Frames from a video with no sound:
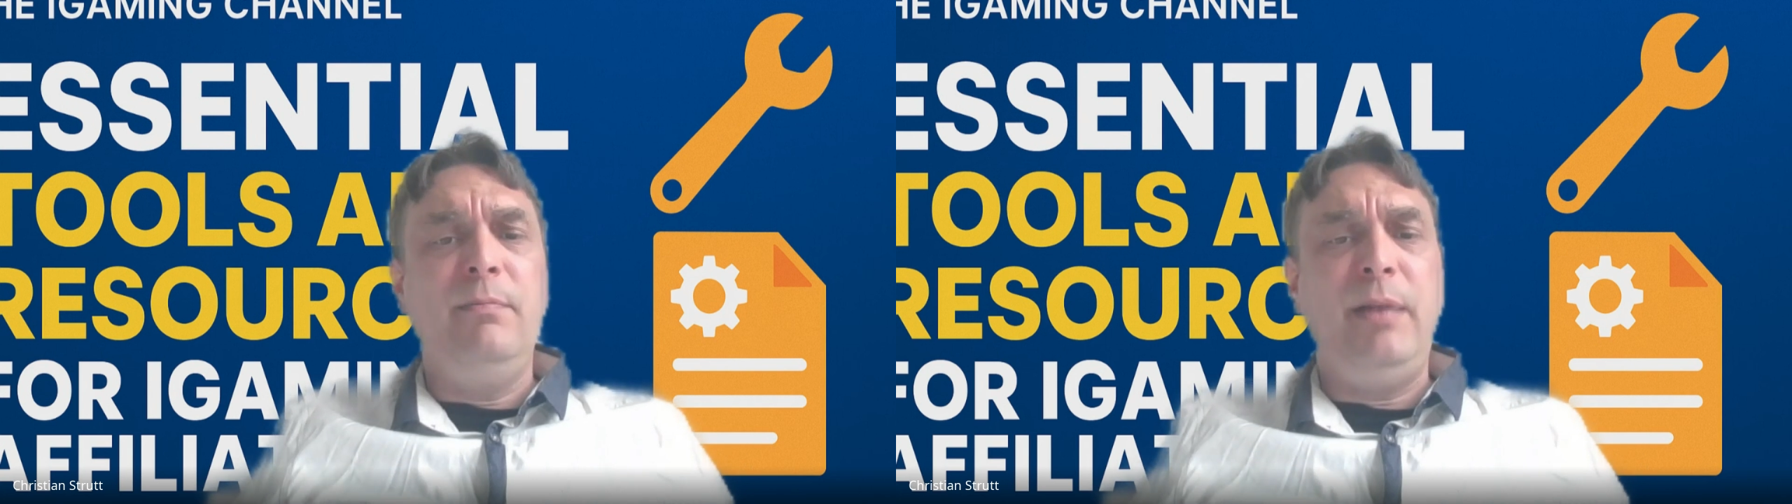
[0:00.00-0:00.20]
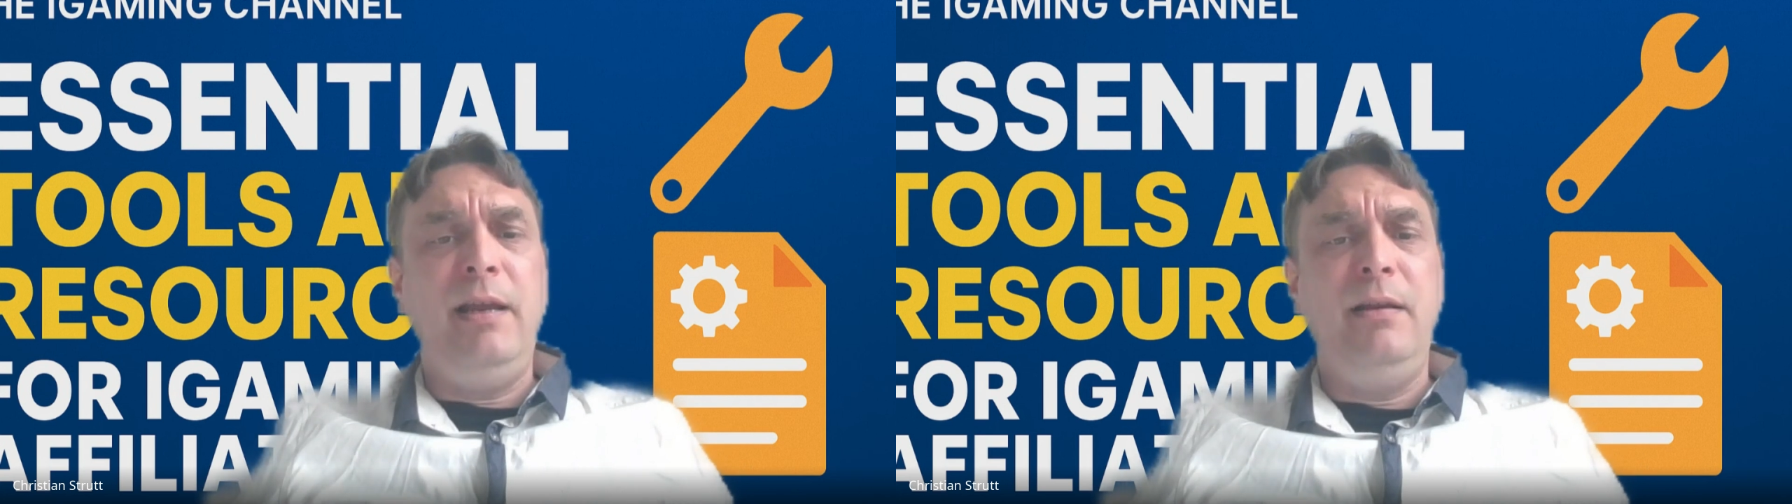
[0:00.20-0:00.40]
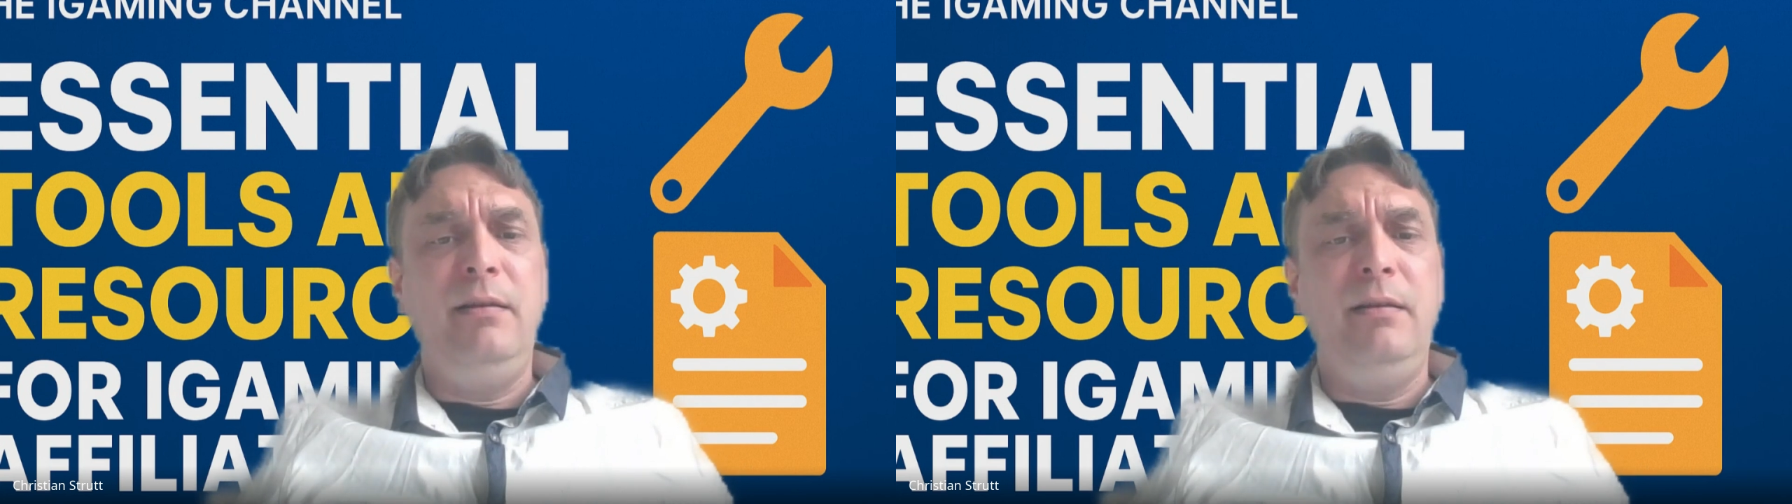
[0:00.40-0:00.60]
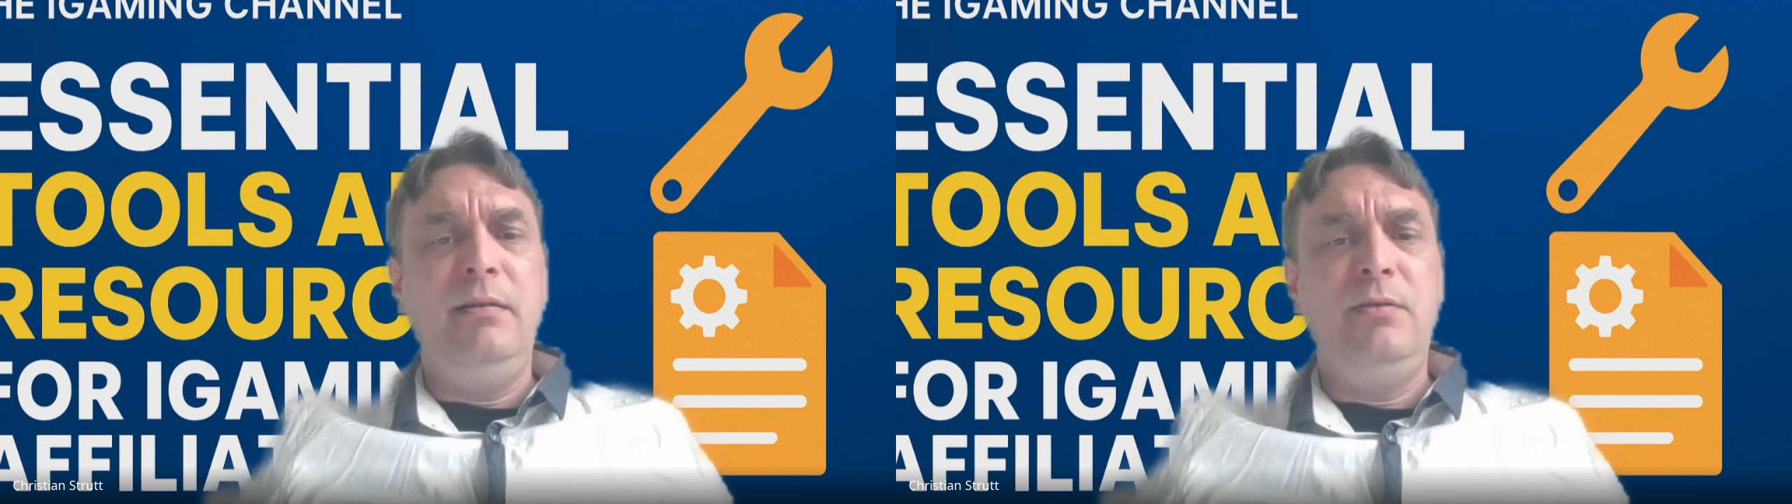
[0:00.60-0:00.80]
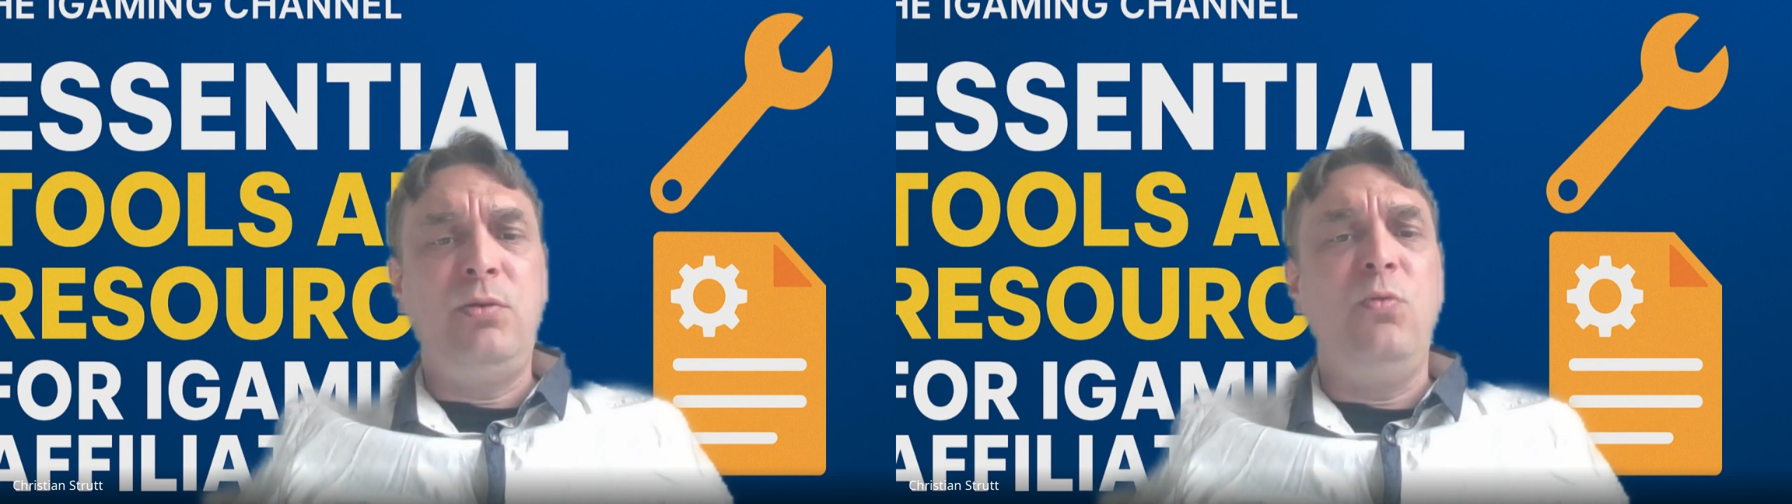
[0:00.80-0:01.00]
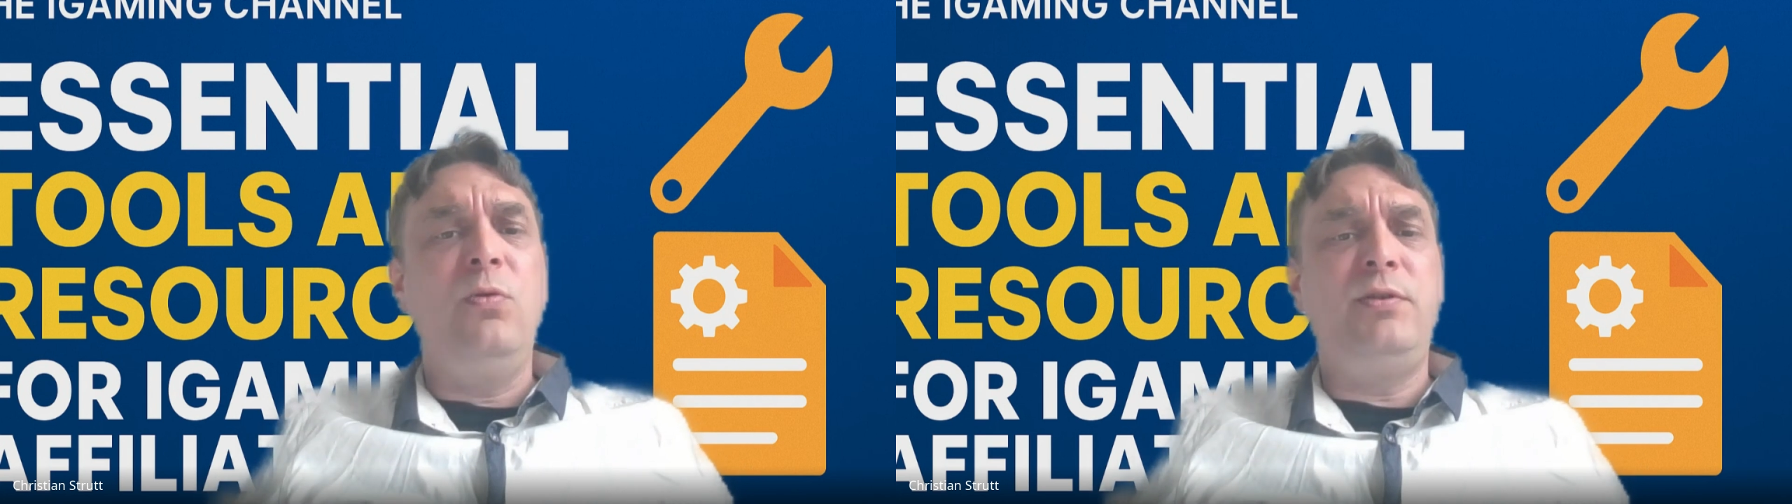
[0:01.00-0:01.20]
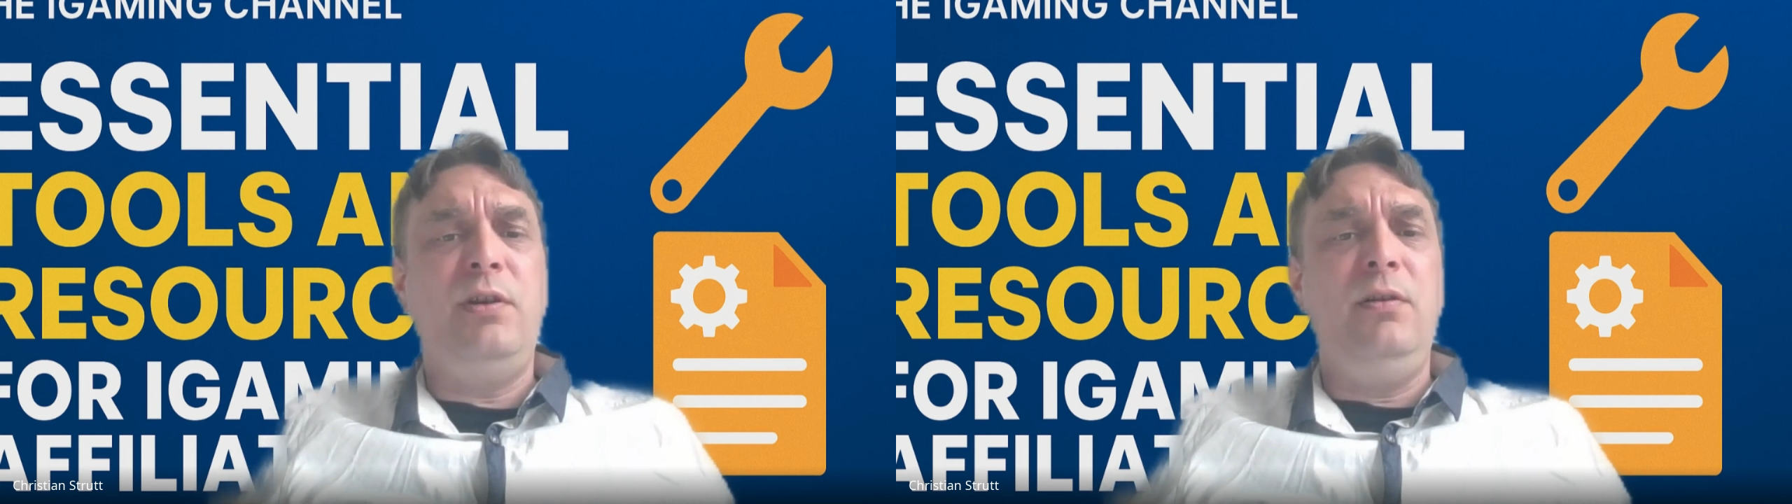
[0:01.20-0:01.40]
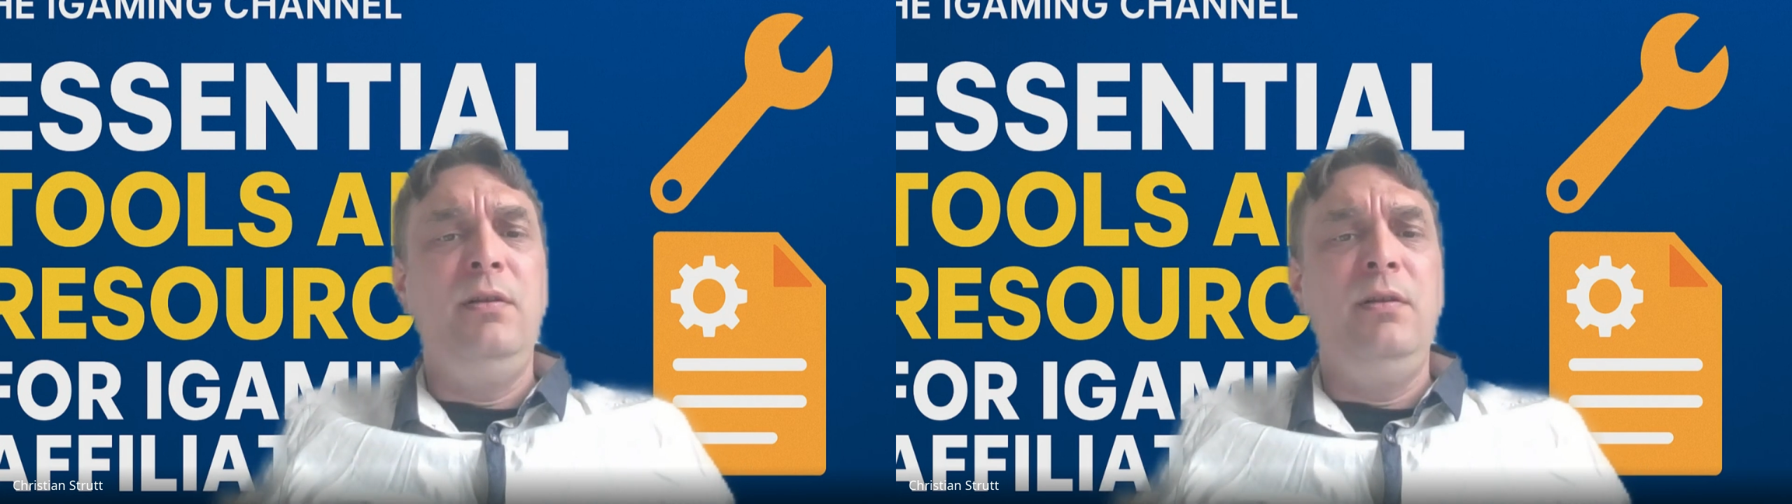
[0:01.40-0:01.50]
being talked to